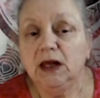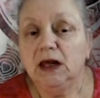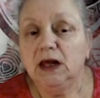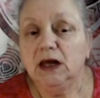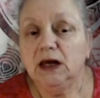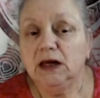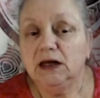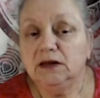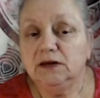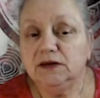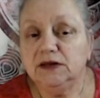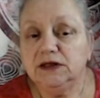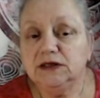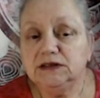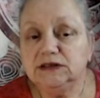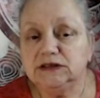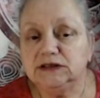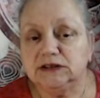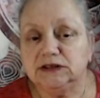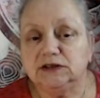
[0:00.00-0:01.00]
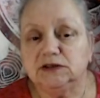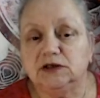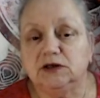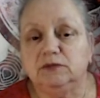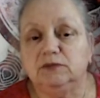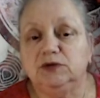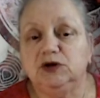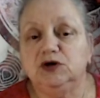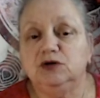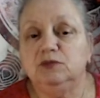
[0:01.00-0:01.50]
At this time,
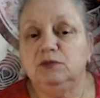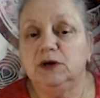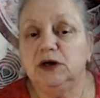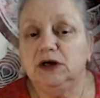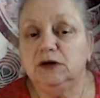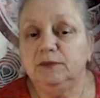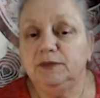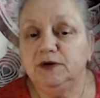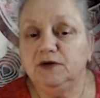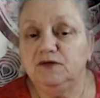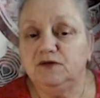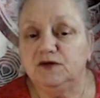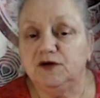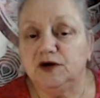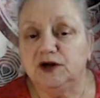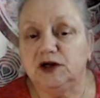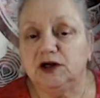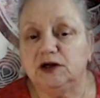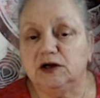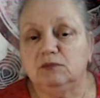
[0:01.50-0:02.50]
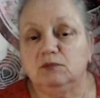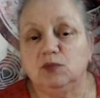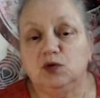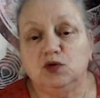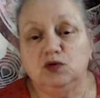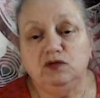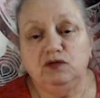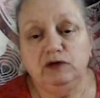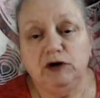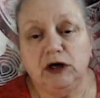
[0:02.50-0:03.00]
you may be feeling
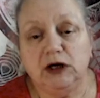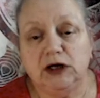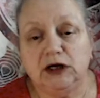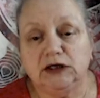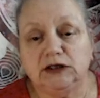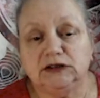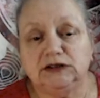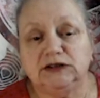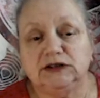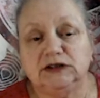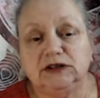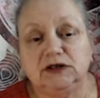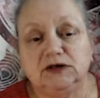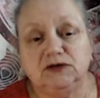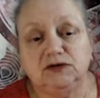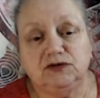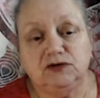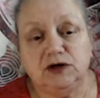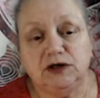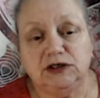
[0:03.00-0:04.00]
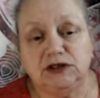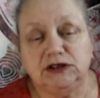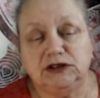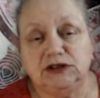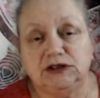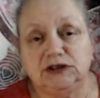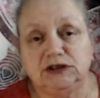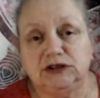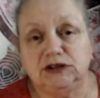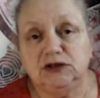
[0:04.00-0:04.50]
more relaxed and ready to
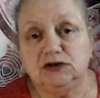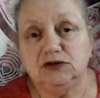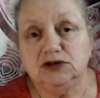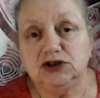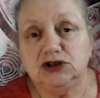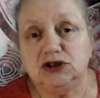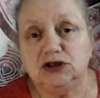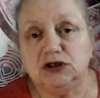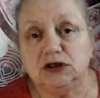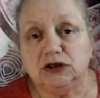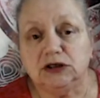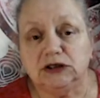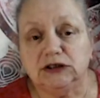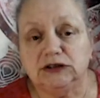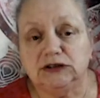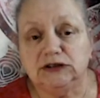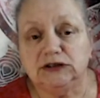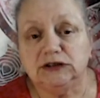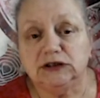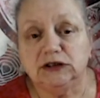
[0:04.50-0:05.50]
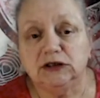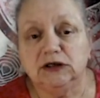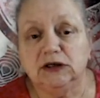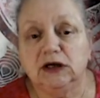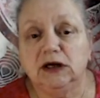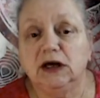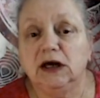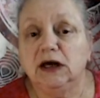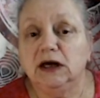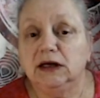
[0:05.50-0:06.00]
socialize.
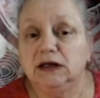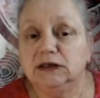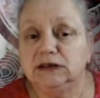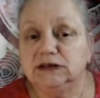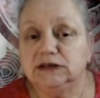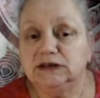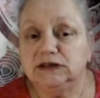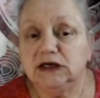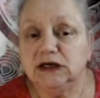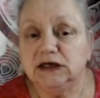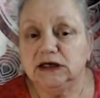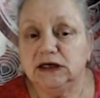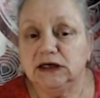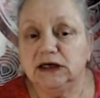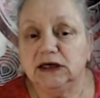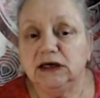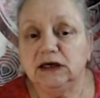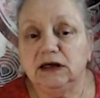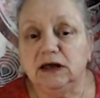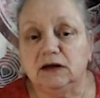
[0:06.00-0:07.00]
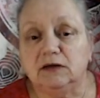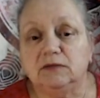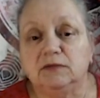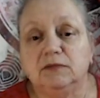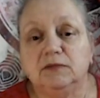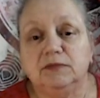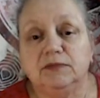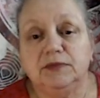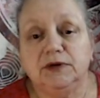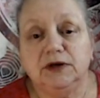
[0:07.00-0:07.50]
Take care
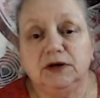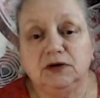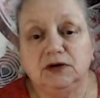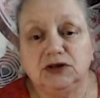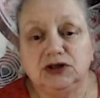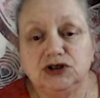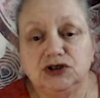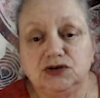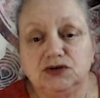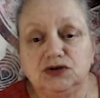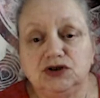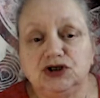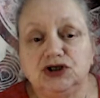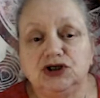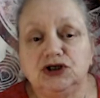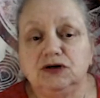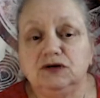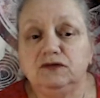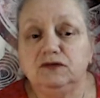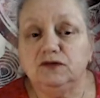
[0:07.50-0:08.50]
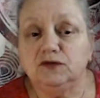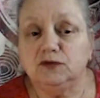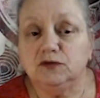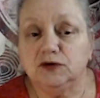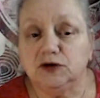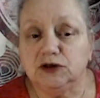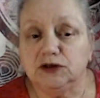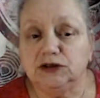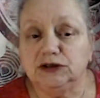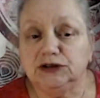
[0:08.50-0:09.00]
because your
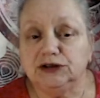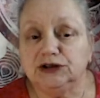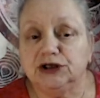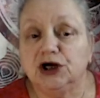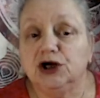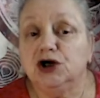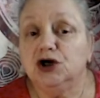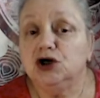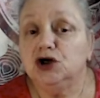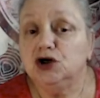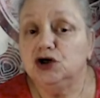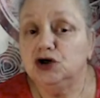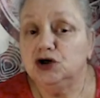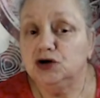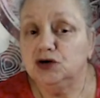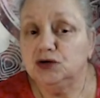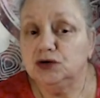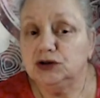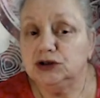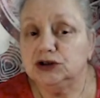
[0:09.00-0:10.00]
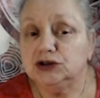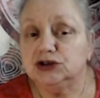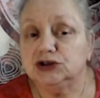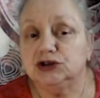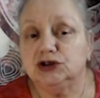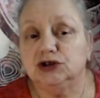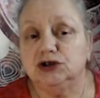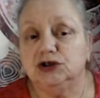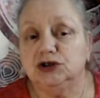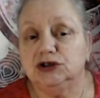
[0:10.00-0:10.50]
cheerfulness could
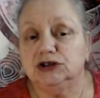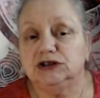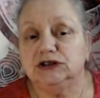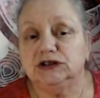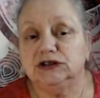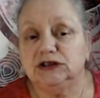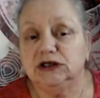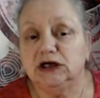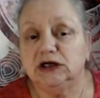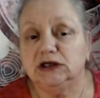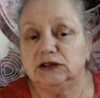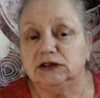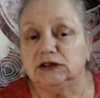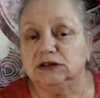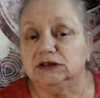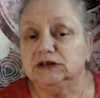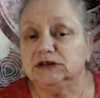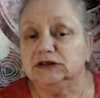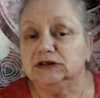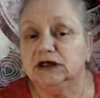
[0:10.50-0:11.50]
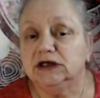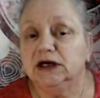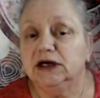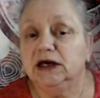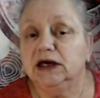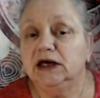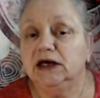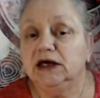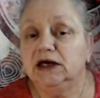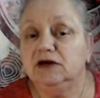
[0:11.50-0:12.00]
turn to sadness
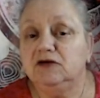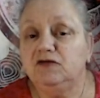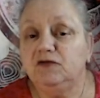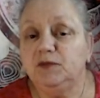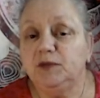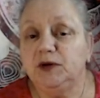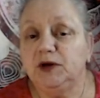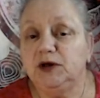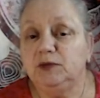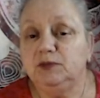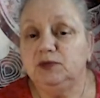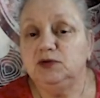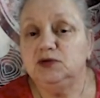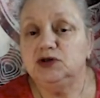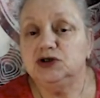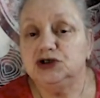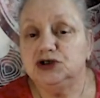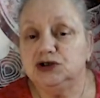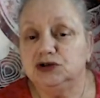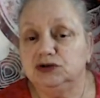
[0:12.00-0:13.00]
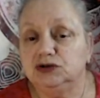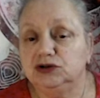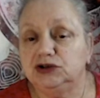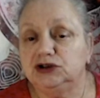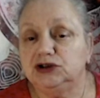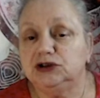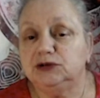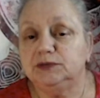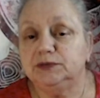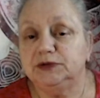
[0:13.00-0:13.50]
if people choose to
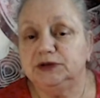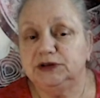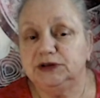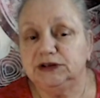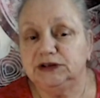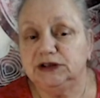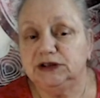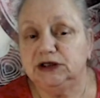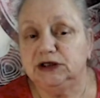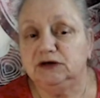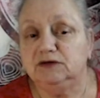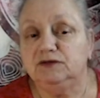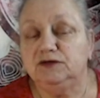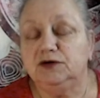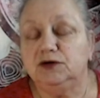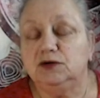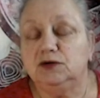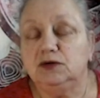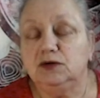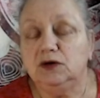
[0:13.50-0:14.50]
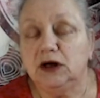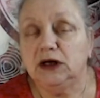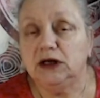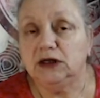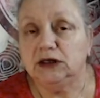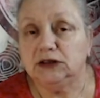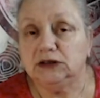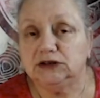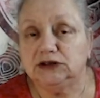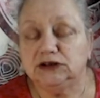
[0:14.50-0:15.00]
perceive your
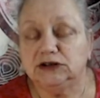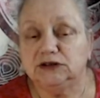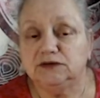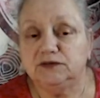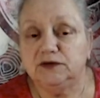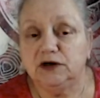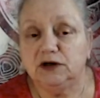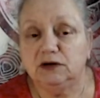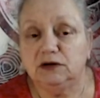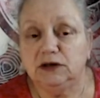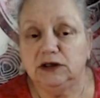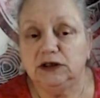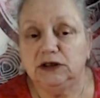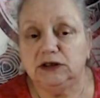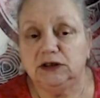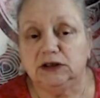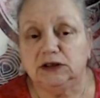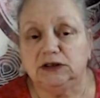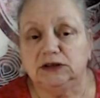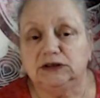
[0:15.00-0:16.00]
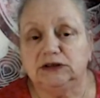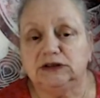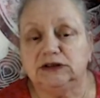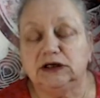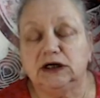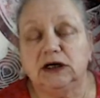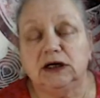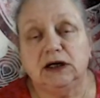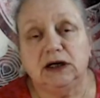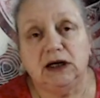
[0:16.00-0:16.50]
acts of kindness
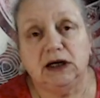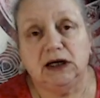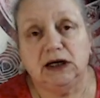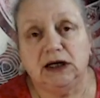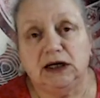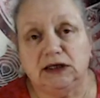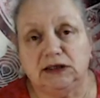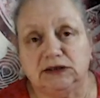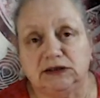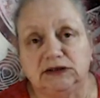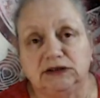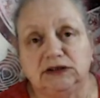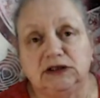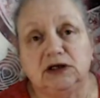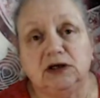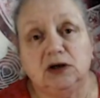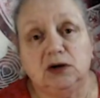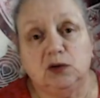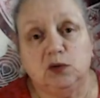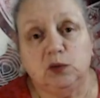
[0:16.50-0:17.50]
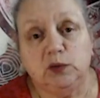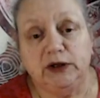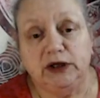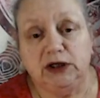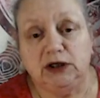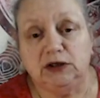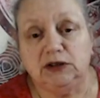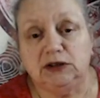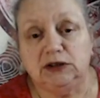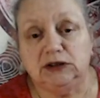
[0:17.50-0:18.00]
as a
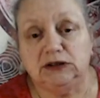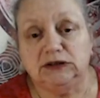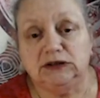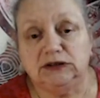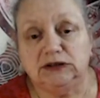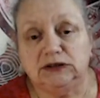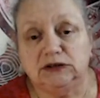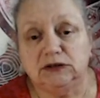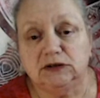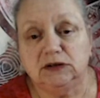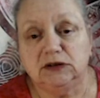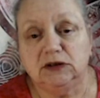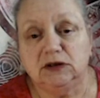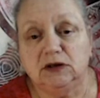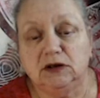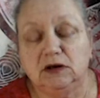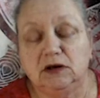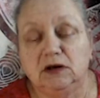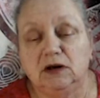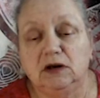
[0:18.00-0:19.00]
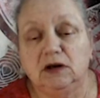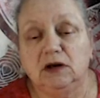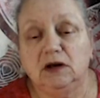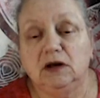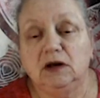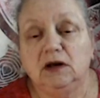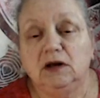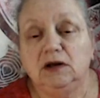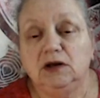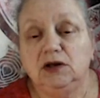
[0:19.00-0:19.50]
weakness.
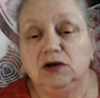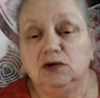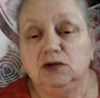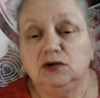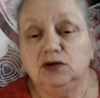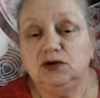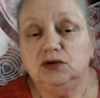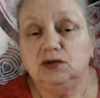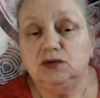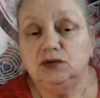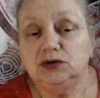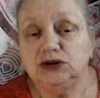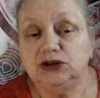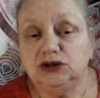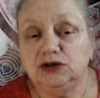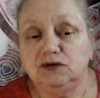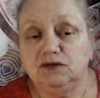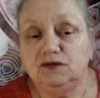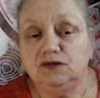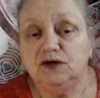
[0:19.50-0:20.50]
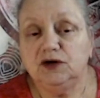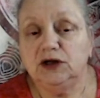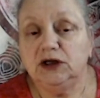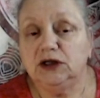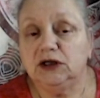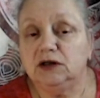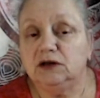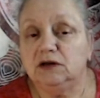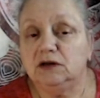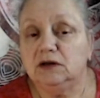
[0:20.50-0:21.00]
You could also find
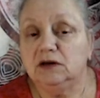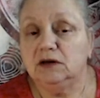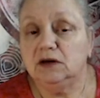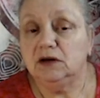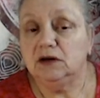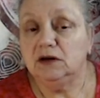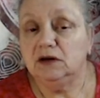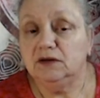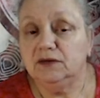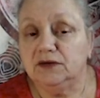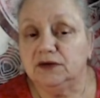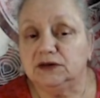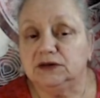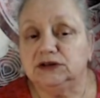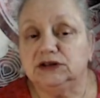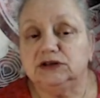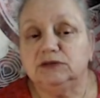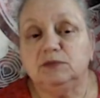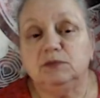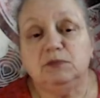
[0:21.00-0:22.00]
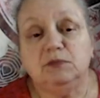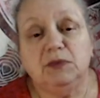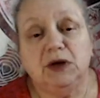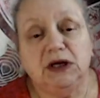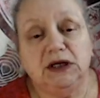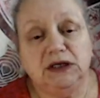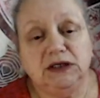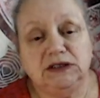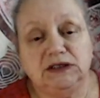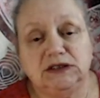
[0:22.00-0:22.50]
that others may
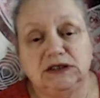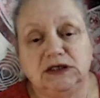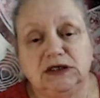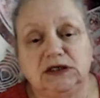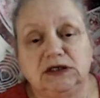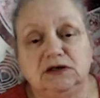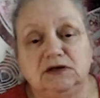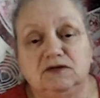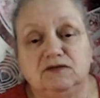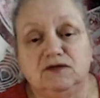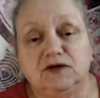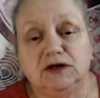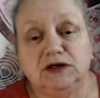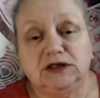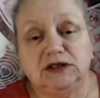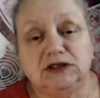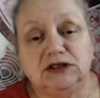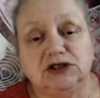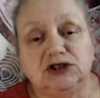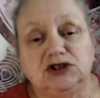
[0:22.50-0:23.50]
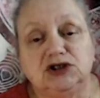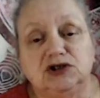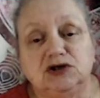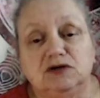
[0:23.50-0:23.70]
take advantage of